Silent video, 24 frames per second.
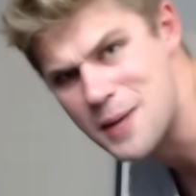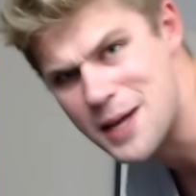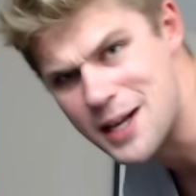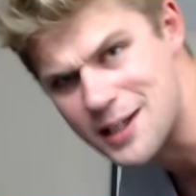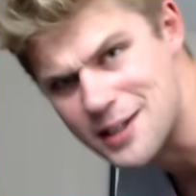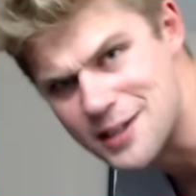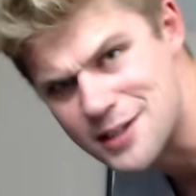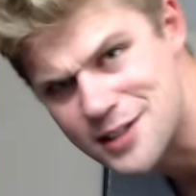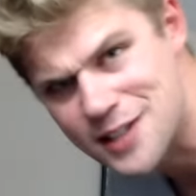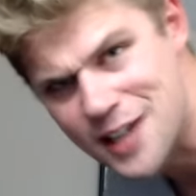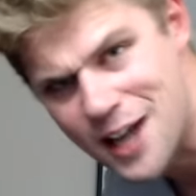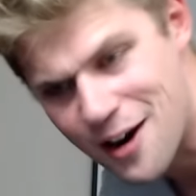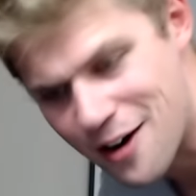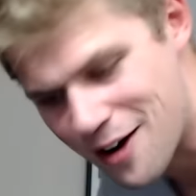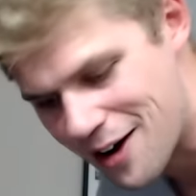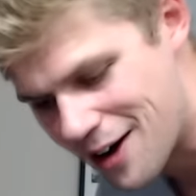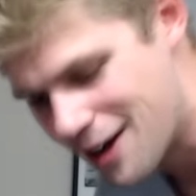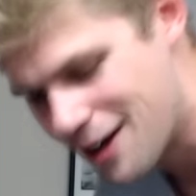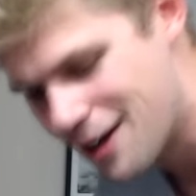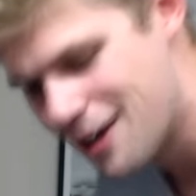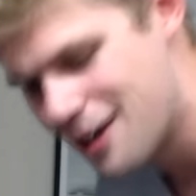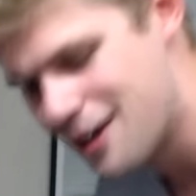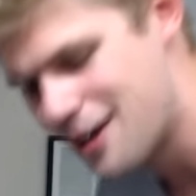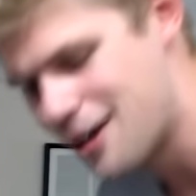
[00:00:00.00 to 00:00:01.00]
scary.
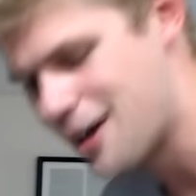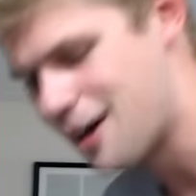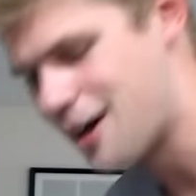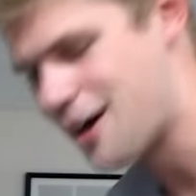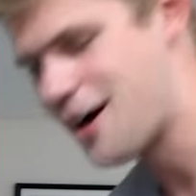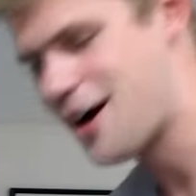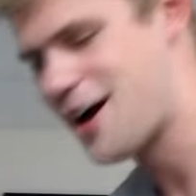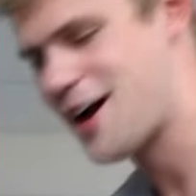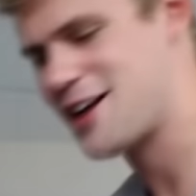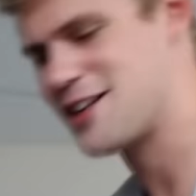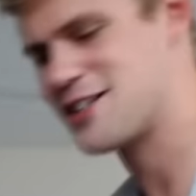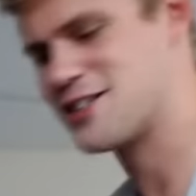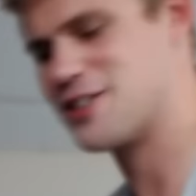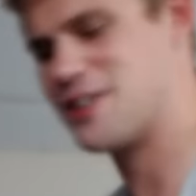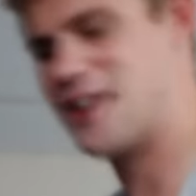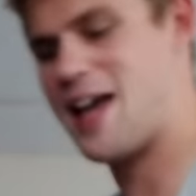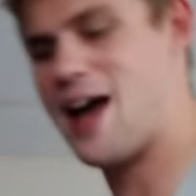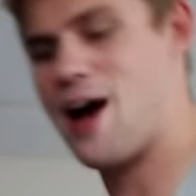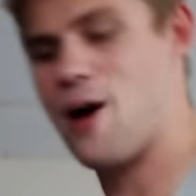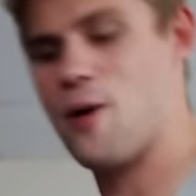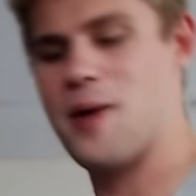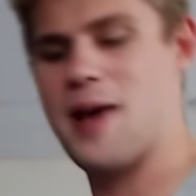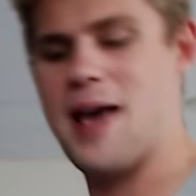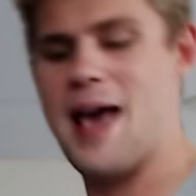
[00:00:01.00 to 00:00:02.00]
All right, so now
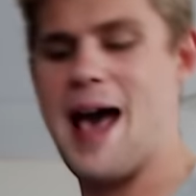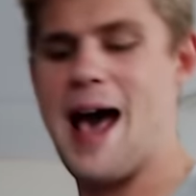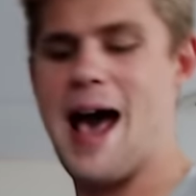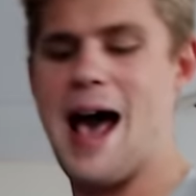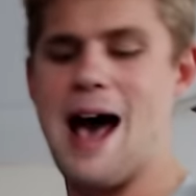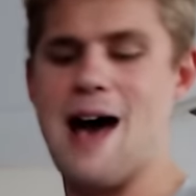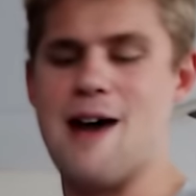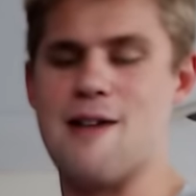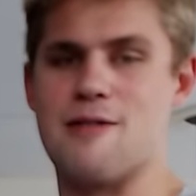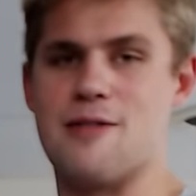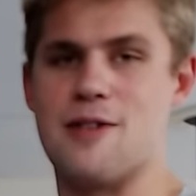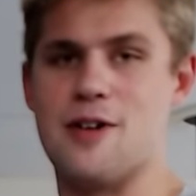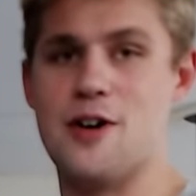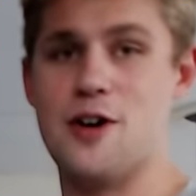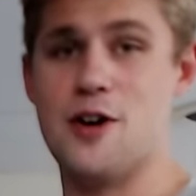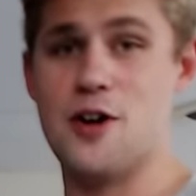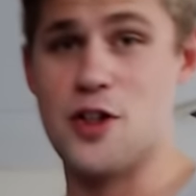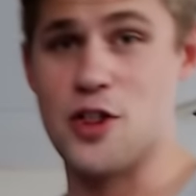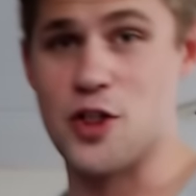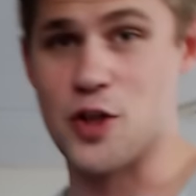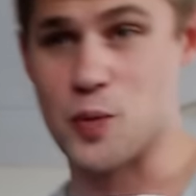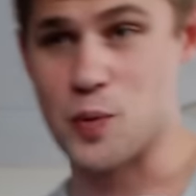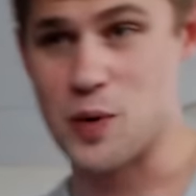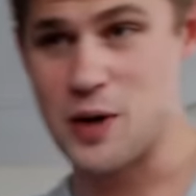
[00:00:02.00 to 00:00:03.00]
we have
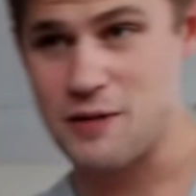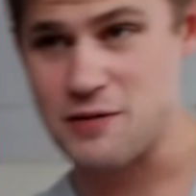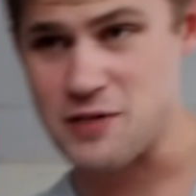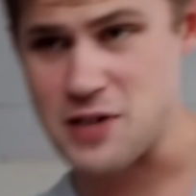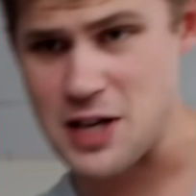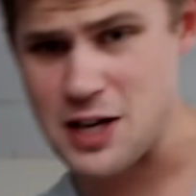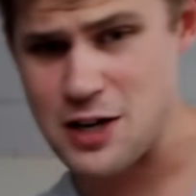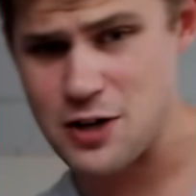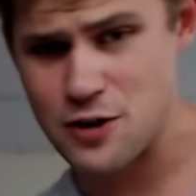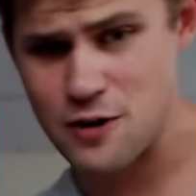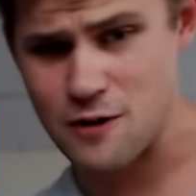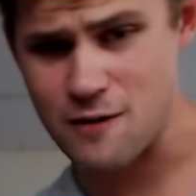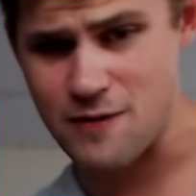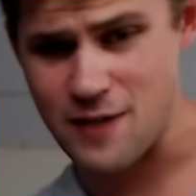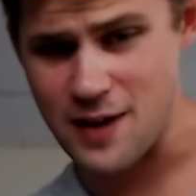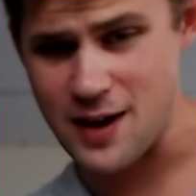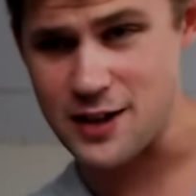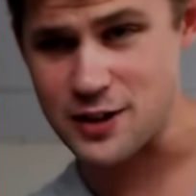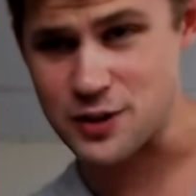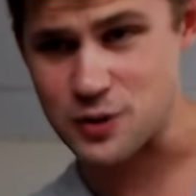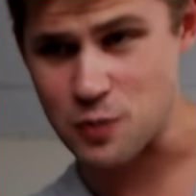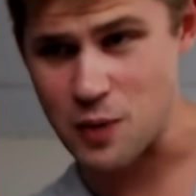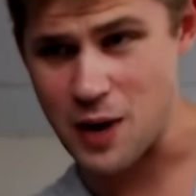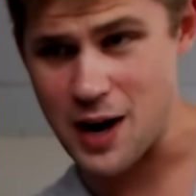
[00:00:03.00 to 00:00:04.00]
the Rift
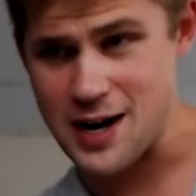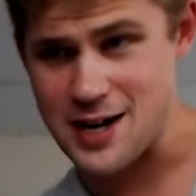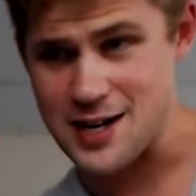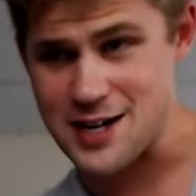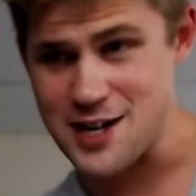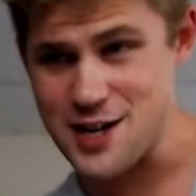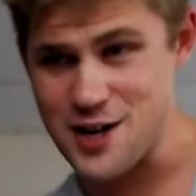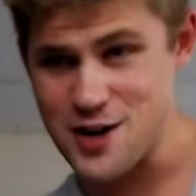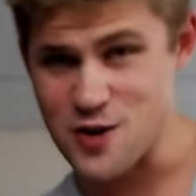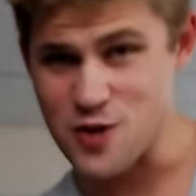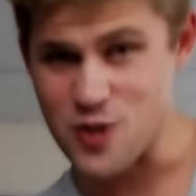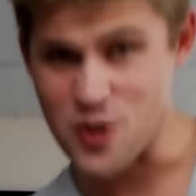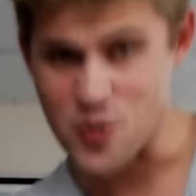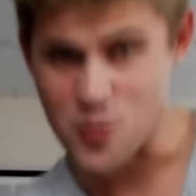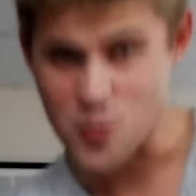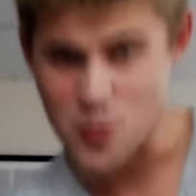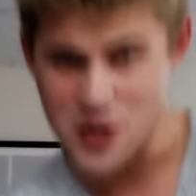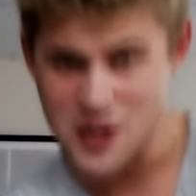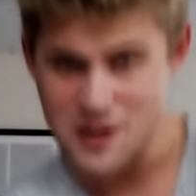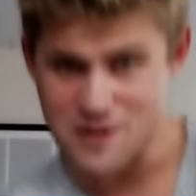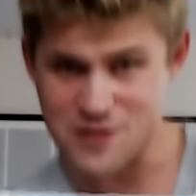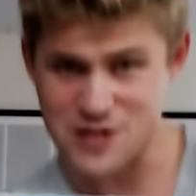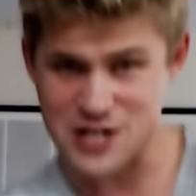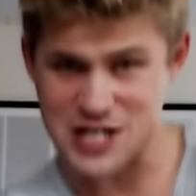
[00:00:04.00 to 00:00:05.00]
interface right here. The
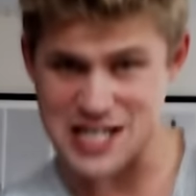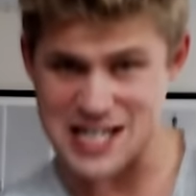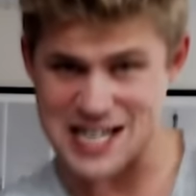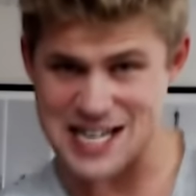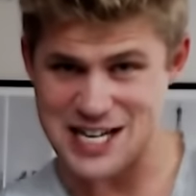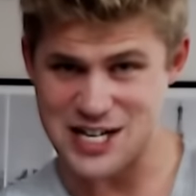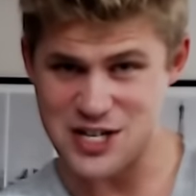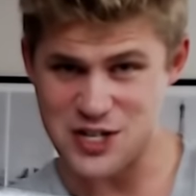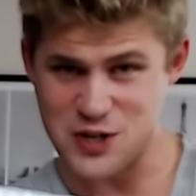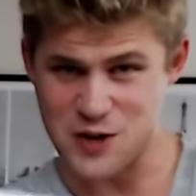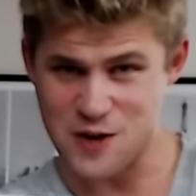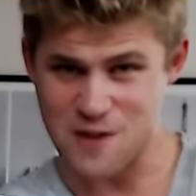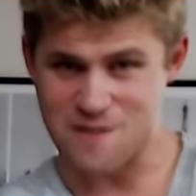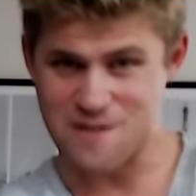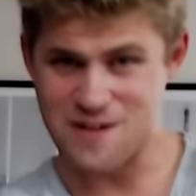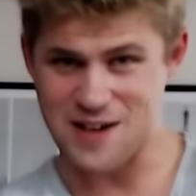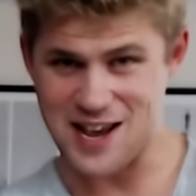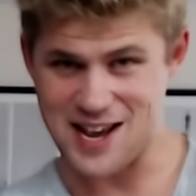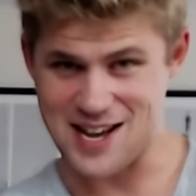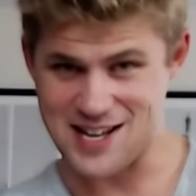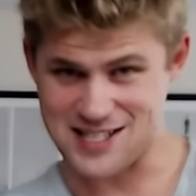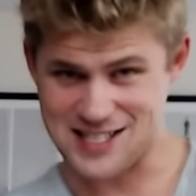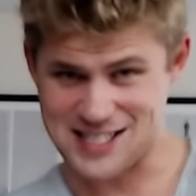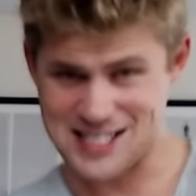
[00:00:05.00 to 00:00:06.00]
Rift
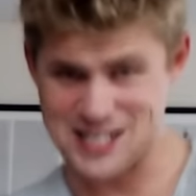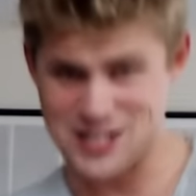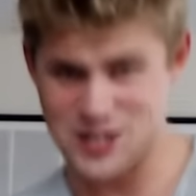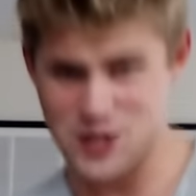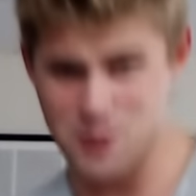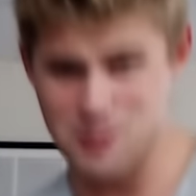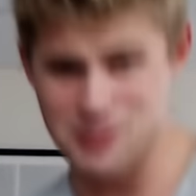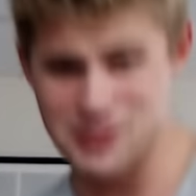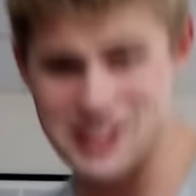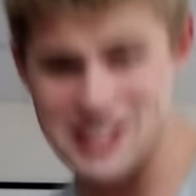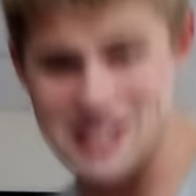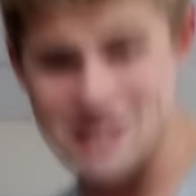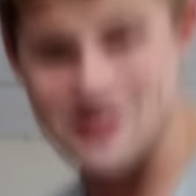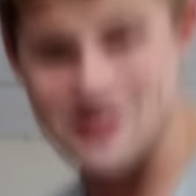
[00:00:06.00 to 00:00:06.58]
interface, can you believe